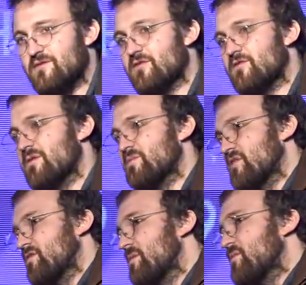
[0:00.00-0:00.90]
and Eurocrypt
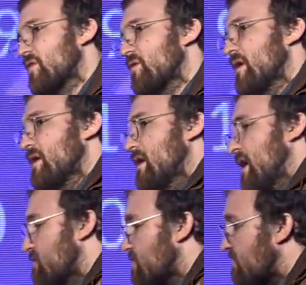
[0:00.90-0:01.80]
and Crypto.
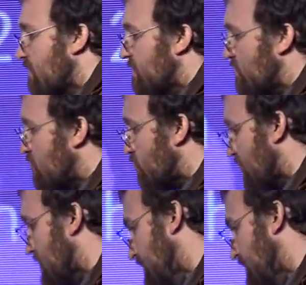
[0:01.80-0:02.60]
And just those few short